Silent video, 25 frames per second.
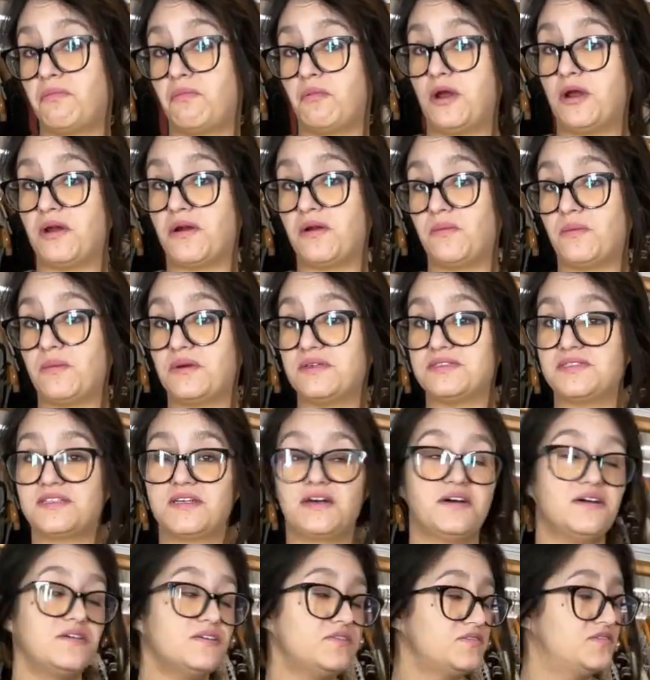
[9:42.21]
wear it
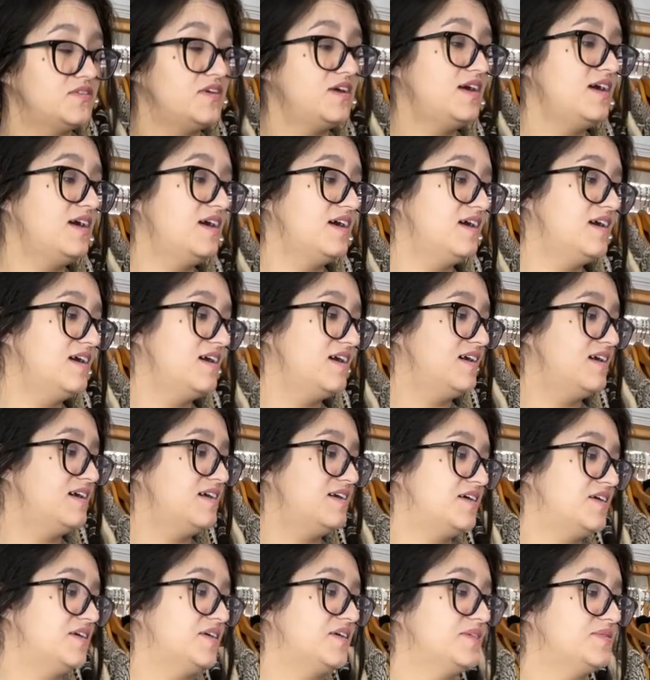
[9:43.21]
myself.
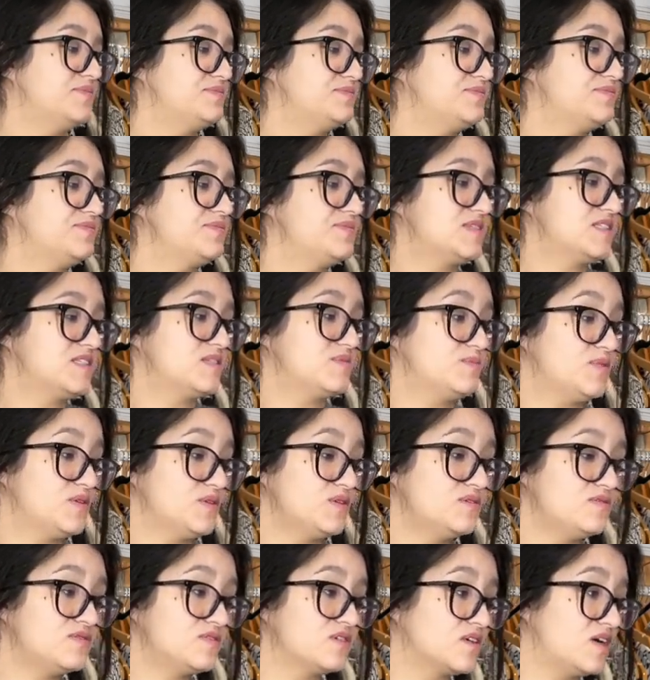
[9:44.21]
Um, it's a
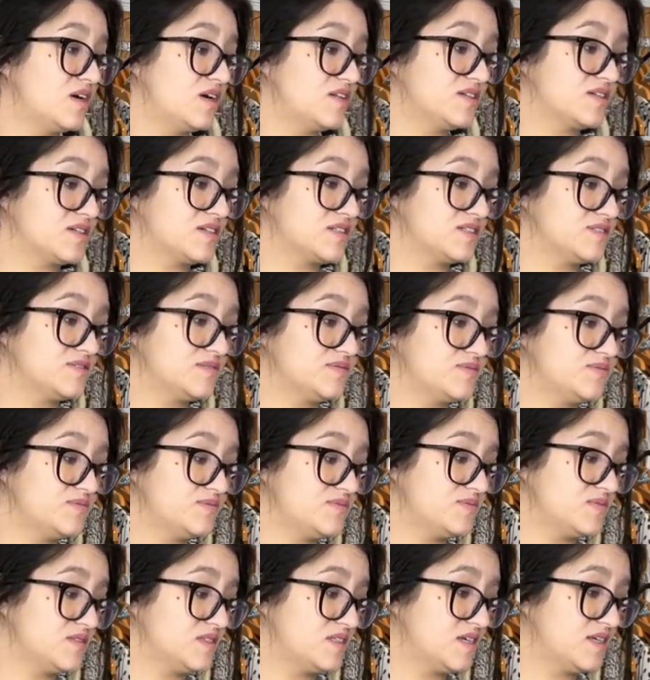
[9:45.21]
beautiful color,
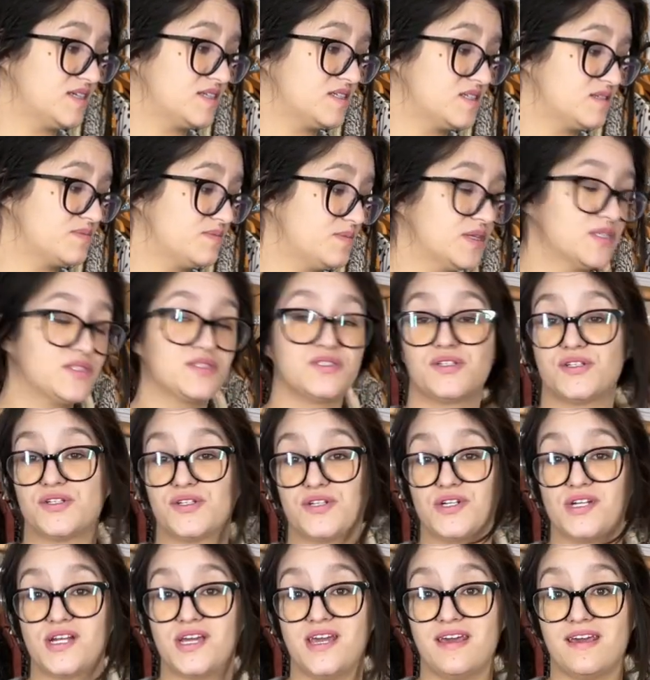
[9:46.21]
nice
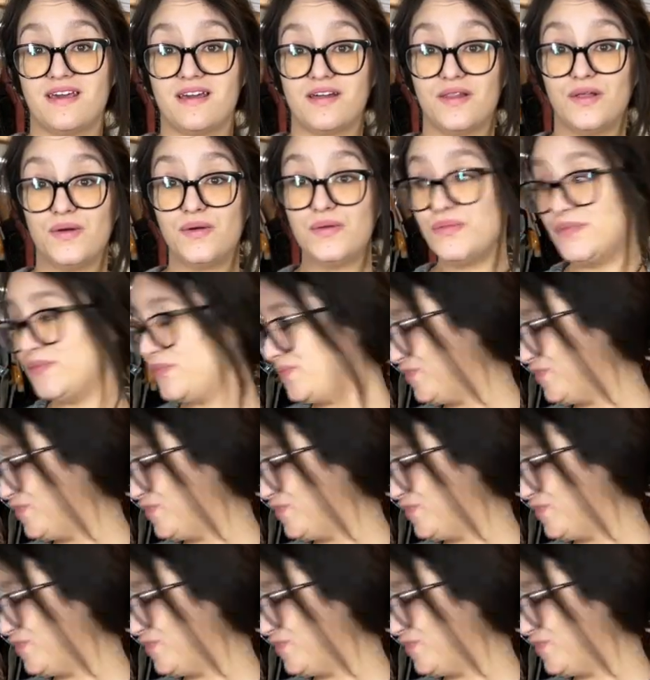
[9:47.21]
mustard yellow.